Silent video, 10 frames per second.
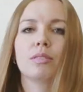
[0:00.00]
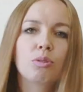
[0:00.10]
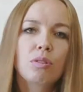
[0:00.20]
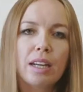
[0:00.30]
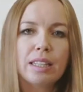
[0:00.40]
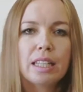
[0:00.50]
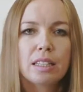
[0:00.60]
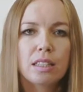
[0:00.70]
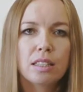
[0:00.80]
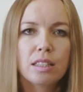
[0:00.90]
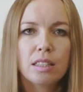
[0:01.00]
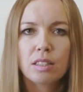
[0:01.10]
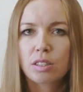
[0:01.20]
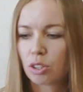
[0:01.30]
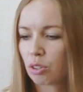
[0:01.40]
To connect the
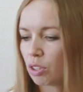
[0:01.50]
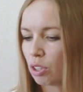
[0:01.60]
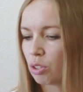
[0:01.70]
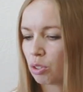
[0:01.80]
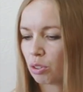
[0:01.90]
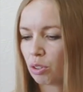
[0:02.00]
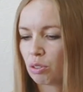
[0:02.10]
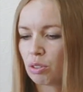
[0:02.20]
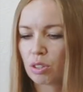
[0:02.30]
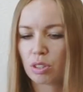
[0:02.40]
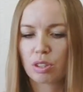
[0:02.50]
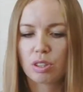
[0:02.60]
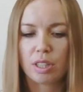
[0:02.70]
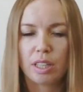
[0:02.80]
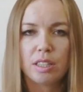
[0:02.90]
disks, you need to use
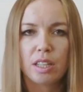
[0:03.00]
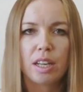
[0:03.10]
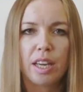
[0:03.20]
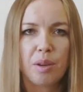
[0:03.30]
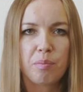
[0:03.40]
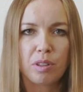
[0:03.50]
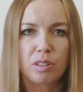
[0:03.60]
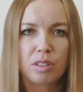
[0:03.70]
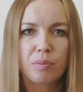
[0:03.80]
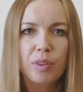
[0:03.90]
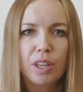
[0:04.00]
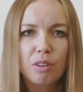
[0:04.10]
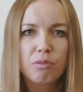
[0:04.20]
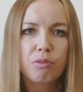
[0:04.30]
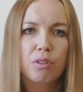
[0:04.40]
SATA cables.
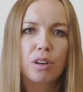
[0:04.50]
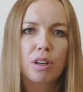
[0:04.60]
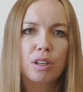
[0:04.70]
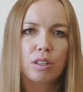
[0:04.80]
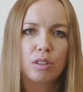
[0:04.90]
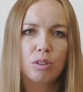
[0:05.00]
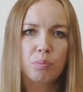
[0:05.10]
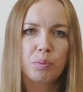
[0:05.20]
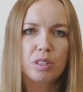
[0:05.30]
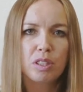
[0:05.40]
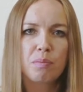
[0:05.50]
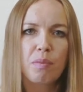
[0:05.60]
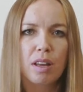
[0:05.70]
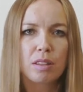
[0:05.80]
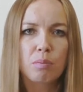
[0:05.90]
If uh, your PC
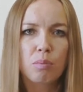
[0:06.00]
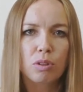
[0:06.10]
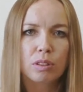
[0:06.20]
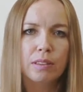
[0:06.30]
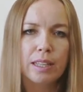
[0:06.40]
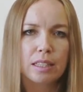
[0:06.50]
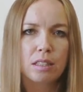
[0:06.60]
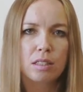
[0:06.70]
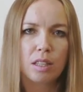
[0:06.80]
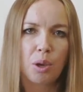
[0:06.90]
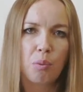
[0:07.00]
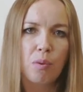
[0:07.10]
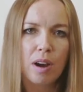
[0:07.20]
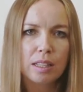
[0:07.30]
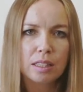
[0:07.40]
motherboard lacks, say,
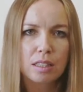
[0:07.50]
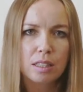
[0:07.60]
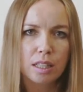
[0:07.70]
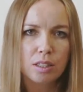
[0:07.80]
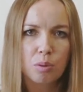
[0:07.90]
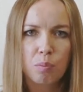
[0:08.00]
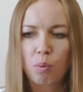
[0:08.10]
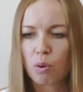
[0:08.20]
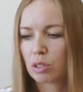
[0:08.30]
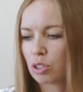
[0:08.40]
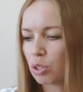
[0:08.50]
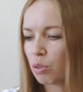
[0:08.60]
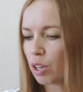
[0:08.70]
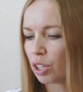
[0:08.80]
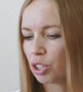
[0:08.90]
one SATA port,
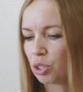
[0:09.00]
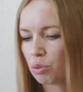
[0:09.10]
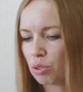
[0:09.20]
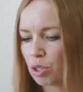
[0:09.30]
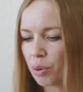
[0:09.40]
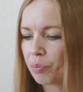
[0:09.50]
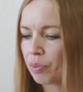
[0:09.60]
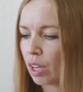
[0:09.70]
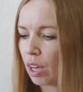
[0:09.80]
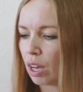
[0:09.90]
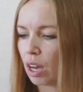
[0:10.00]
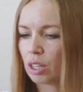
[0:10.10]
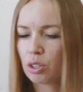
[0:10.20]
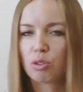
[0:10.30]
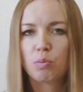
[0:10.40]
you can use
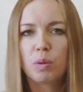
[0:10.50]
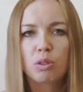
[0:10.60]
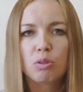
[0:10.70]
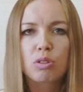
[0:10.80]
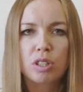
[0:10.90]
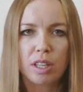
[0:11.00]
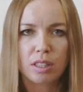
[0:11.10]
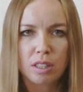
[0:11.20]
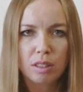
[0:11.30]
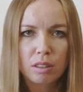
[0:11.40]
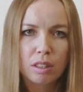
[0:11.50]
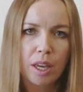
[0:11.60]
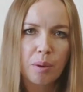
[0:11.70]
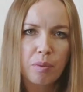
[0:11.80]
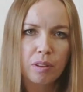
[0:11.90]
uh, USB to SATA uh,
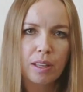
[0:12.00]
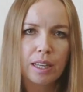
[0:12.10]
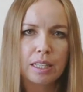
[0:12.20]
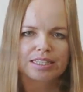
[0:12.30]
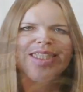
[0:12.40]
cable like